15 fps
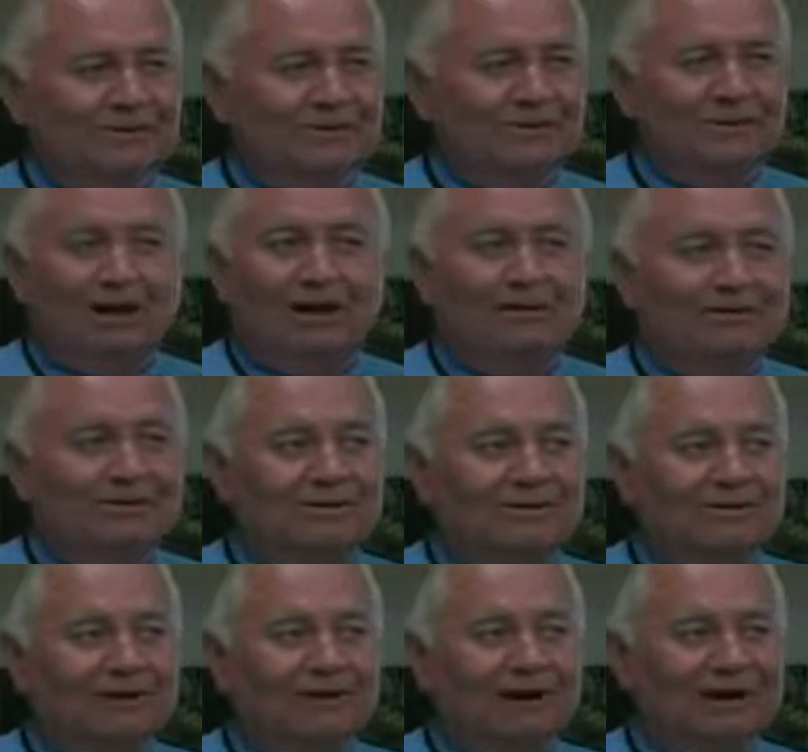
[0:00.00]
So
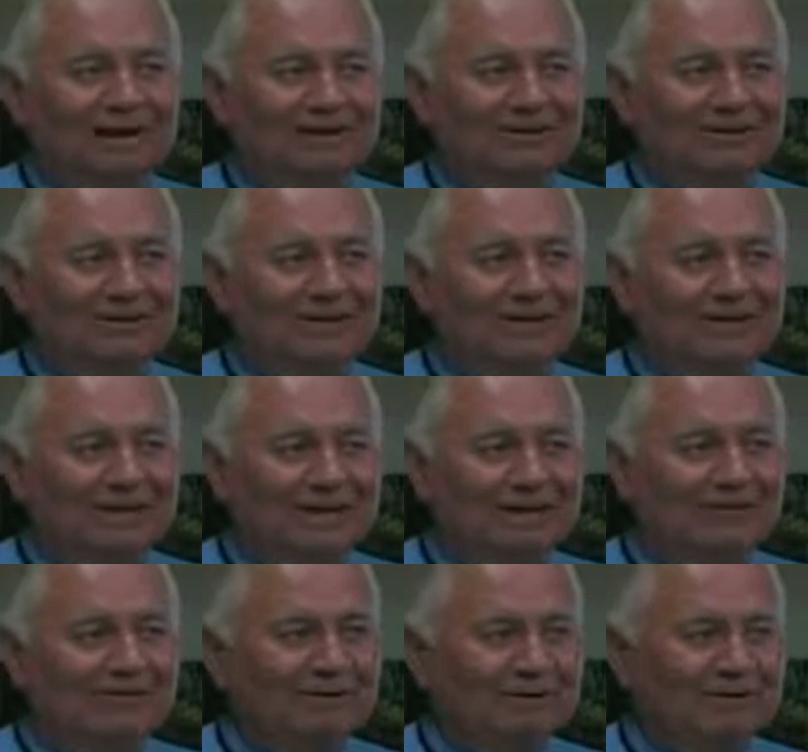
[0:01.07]
doctors are hesitant to
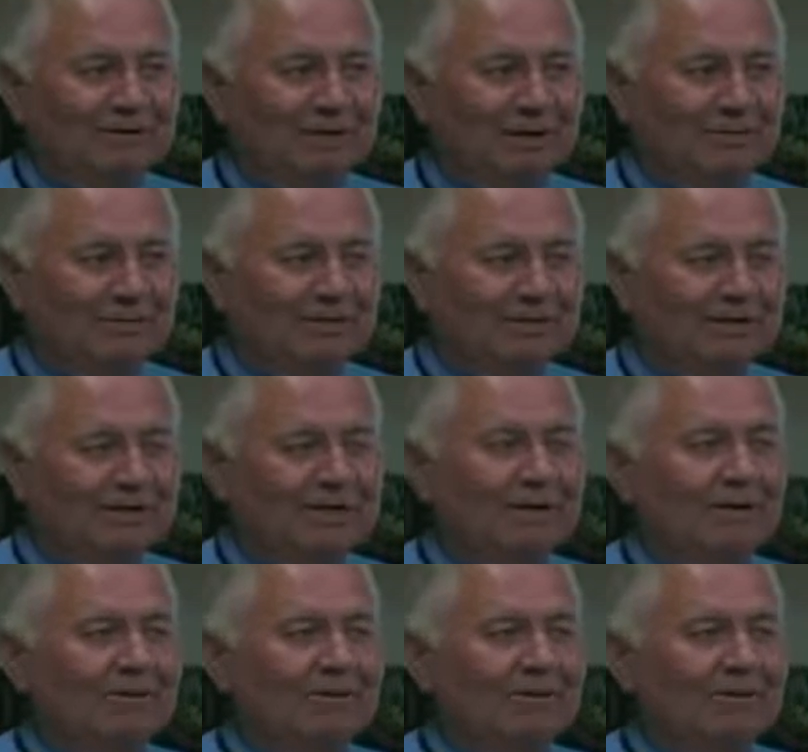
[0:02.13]
give this to people,